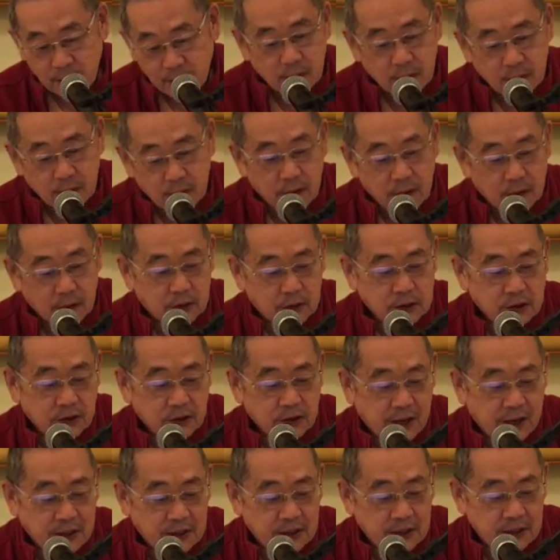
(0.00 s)
So that is
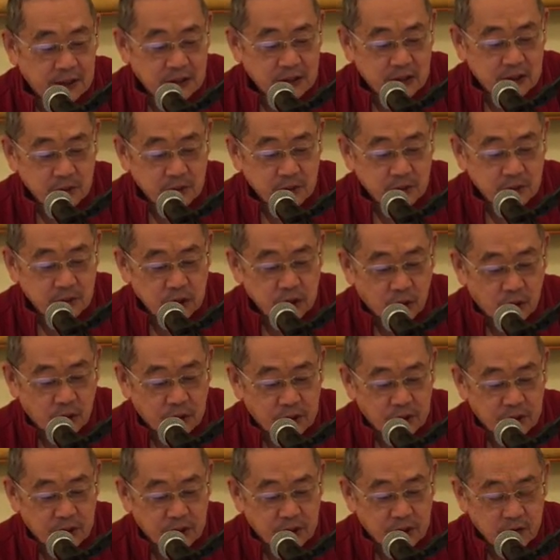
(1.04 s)
the majority of the
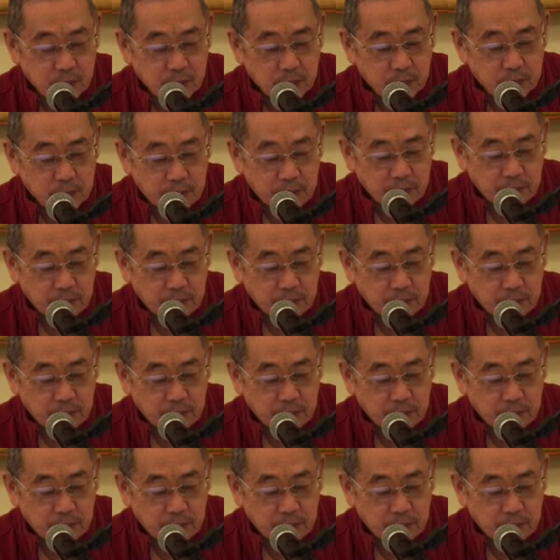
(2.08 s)
people.